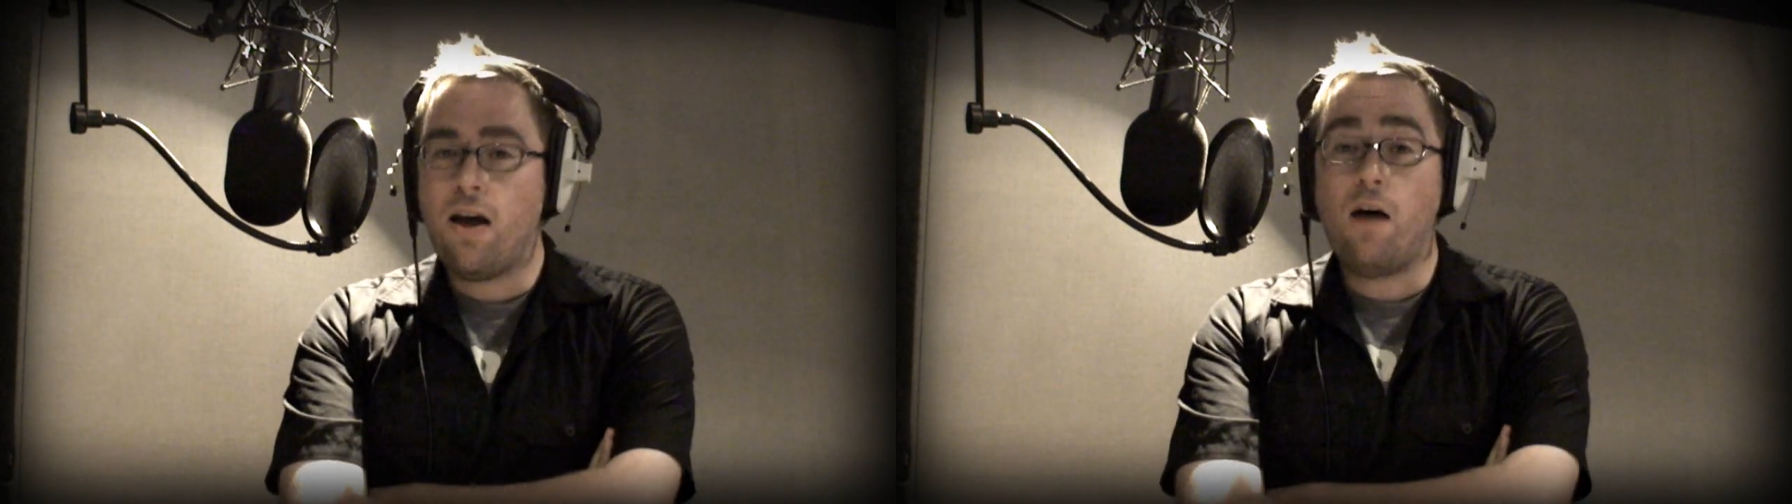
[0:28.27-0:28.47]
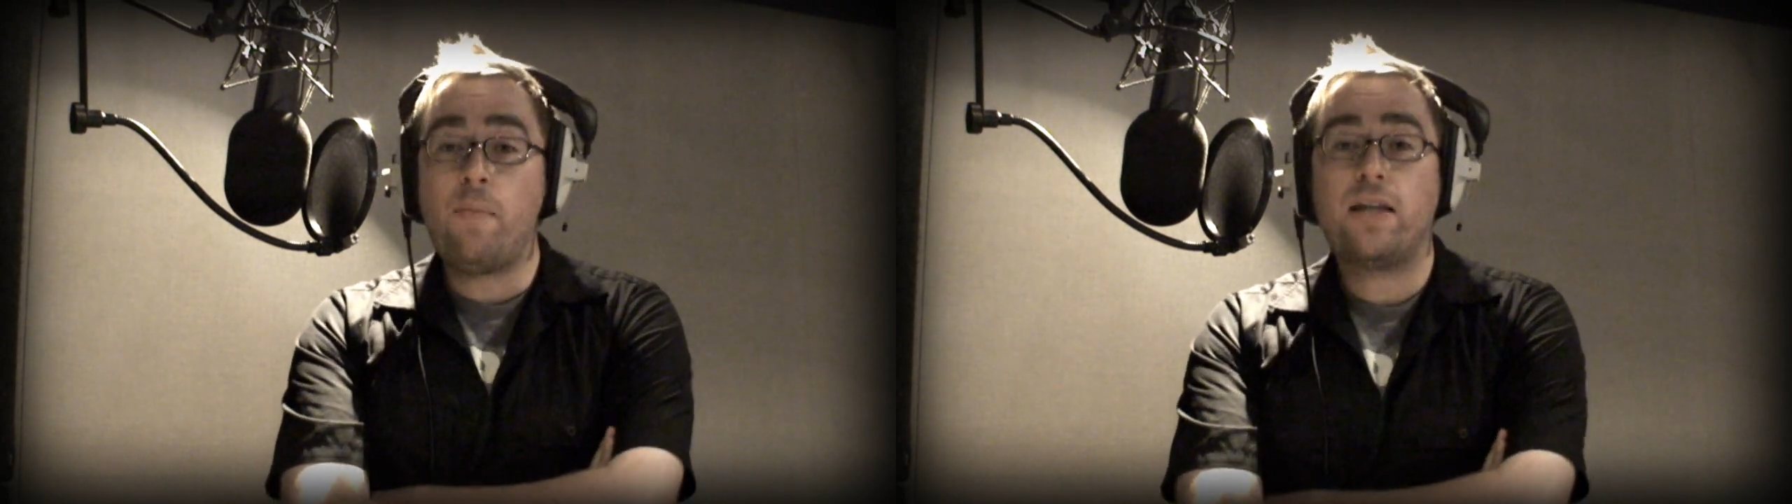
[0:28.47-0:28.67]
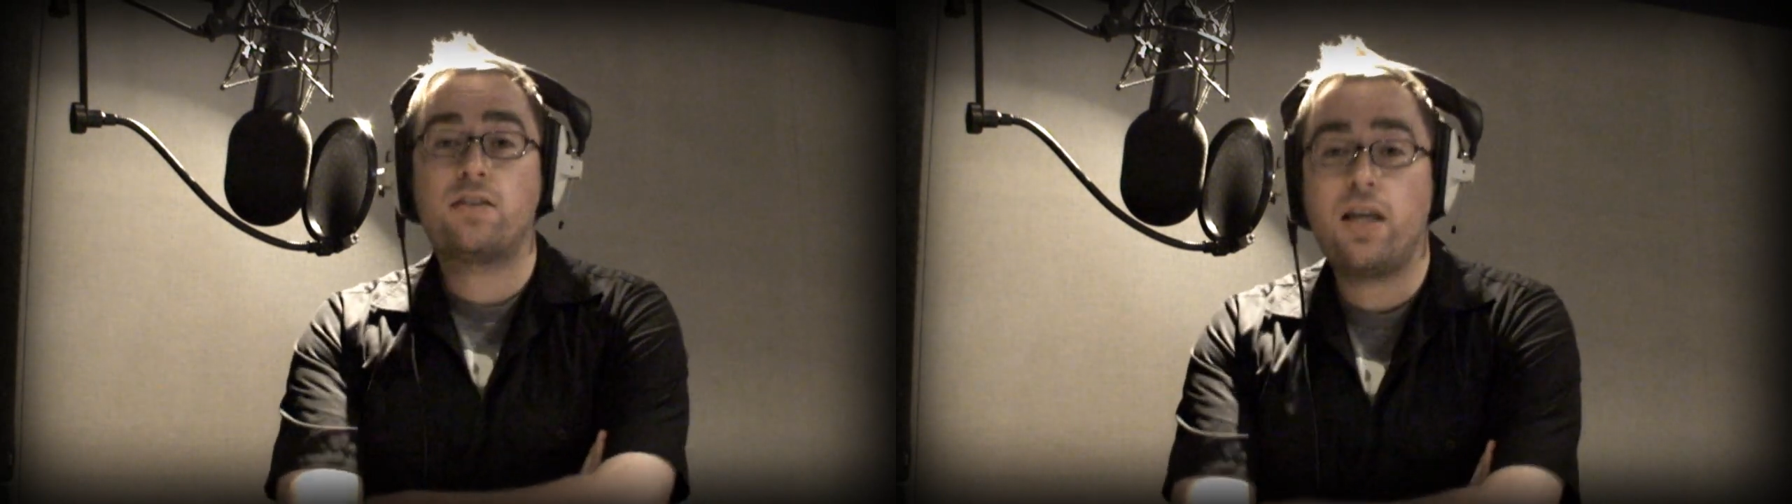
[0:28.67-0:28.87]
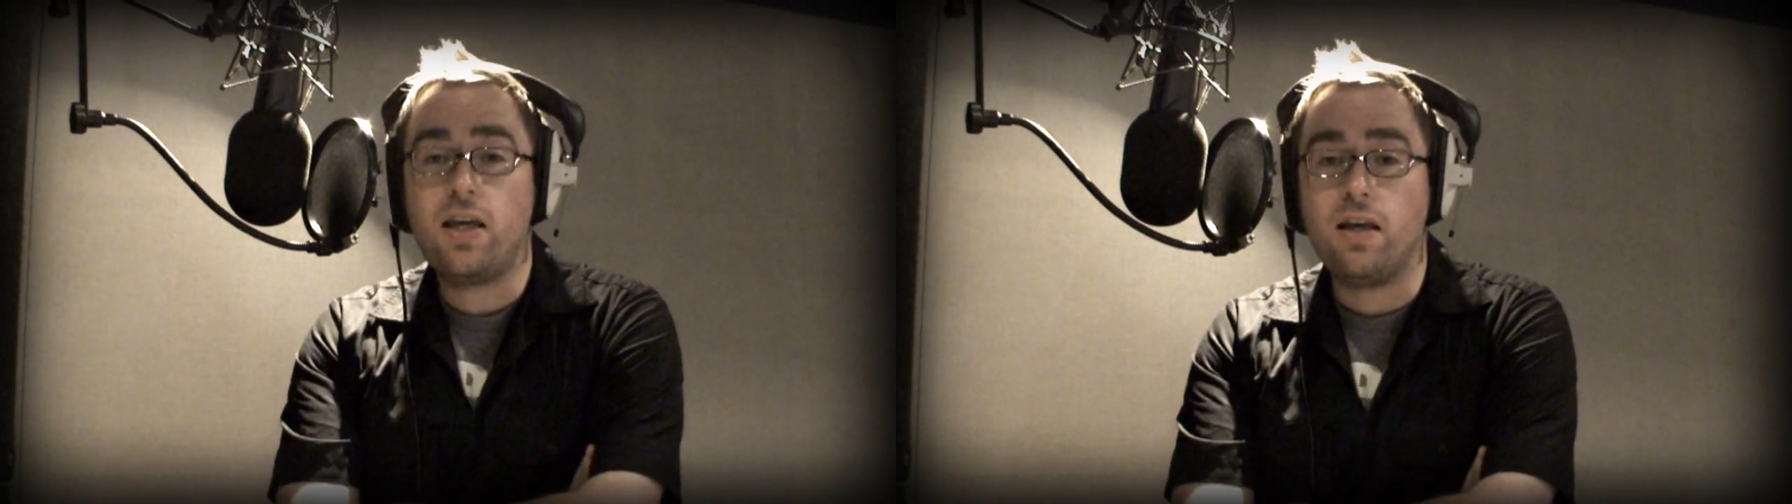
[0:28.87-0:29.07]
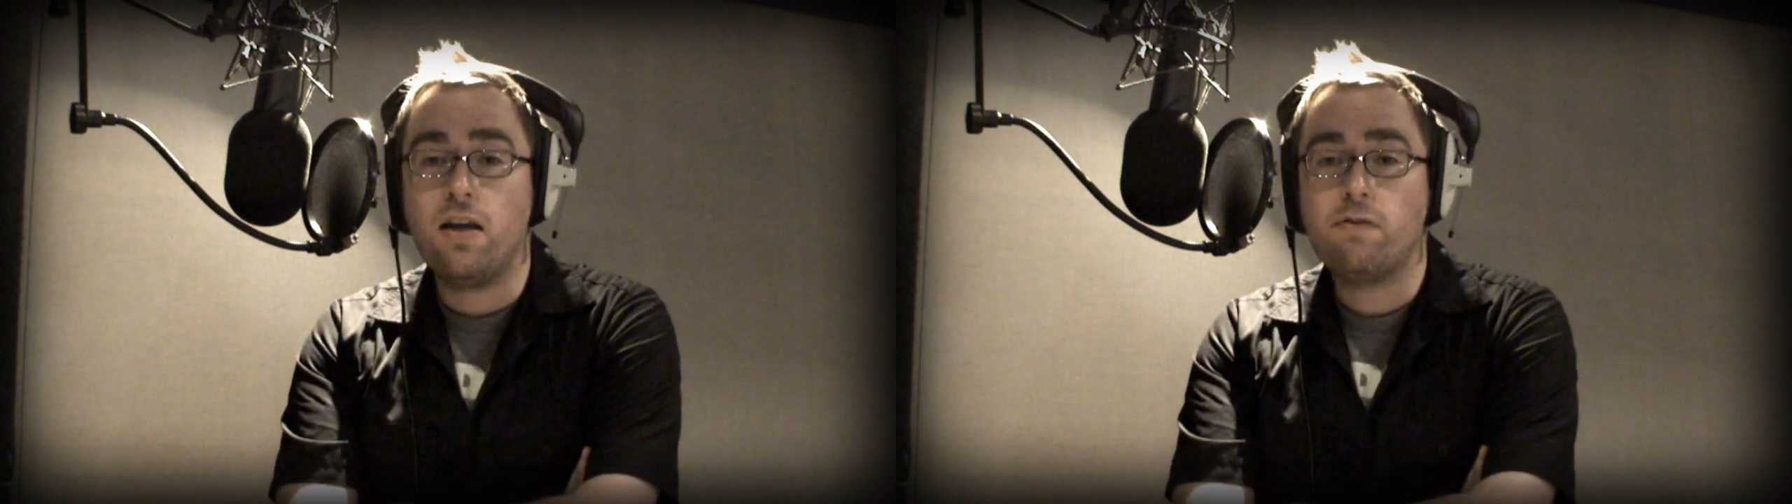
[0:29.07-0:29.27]
I'll make
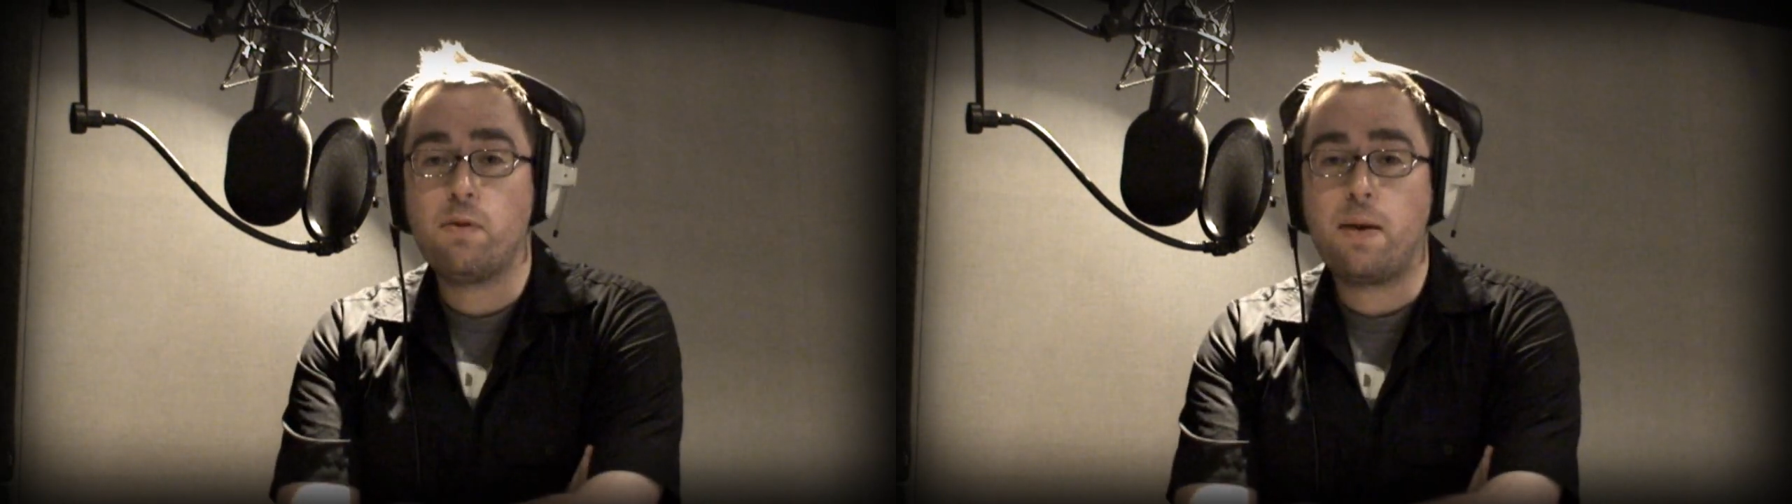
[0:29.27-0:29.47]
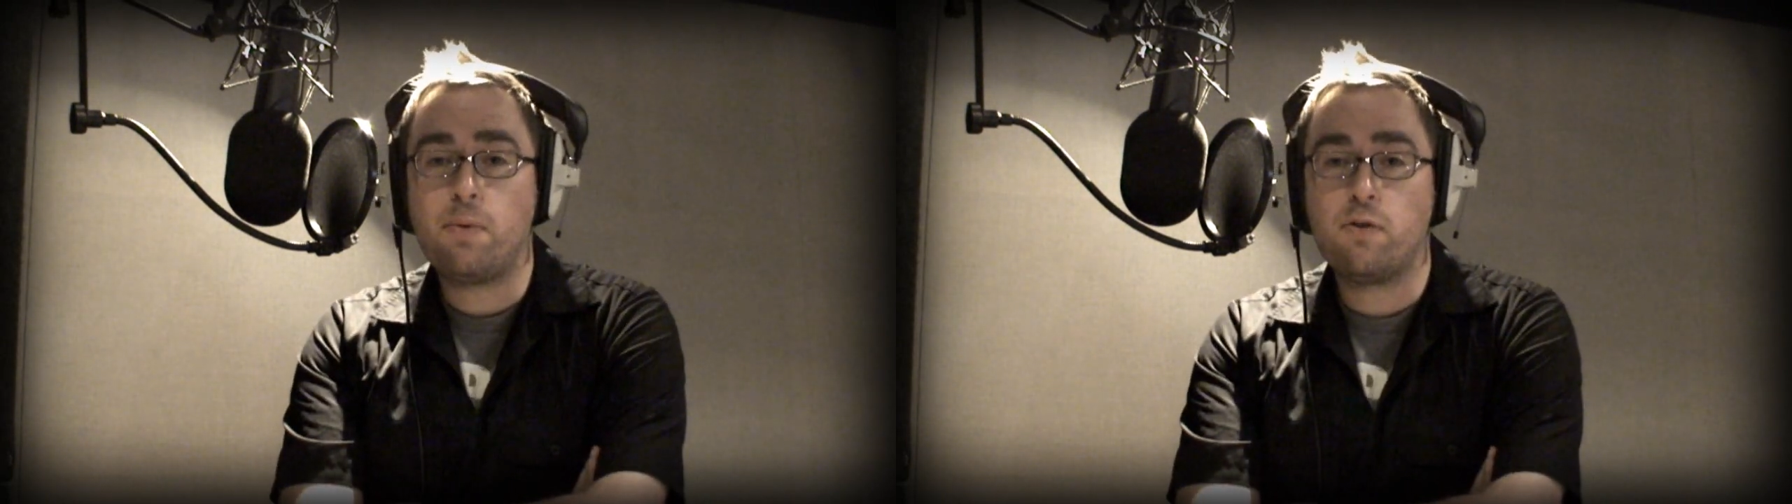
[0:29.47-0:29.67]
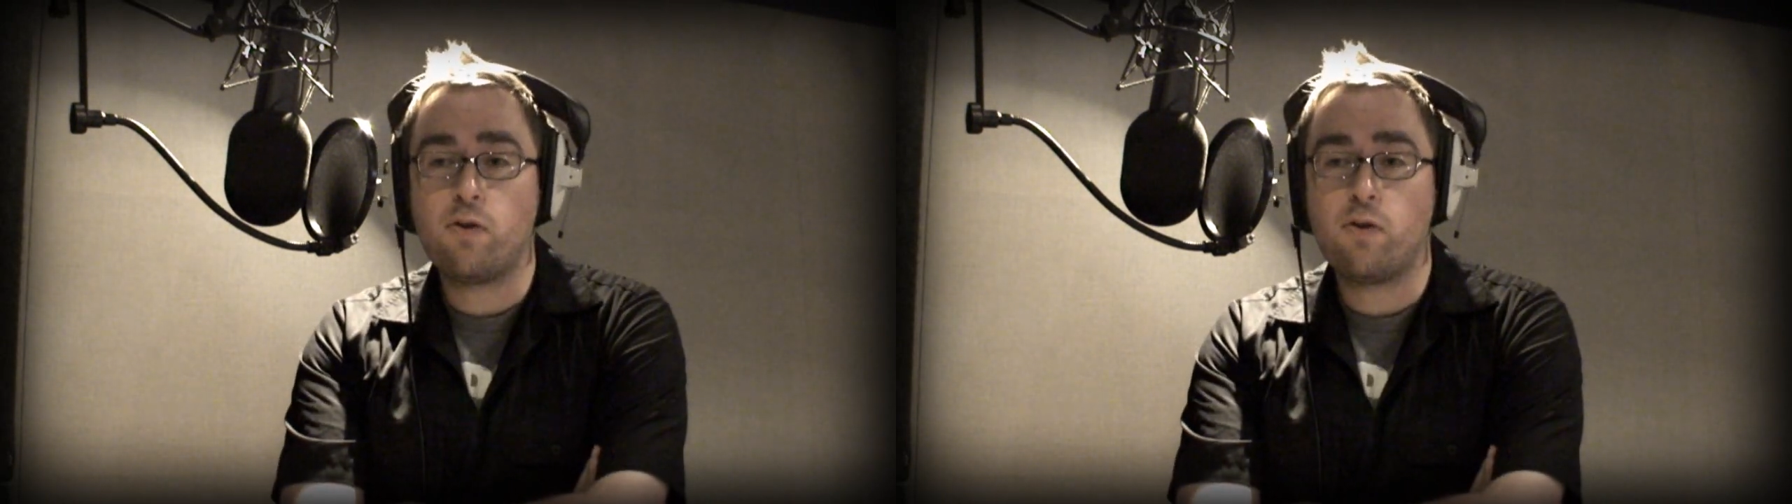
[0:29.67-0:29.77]
tea for people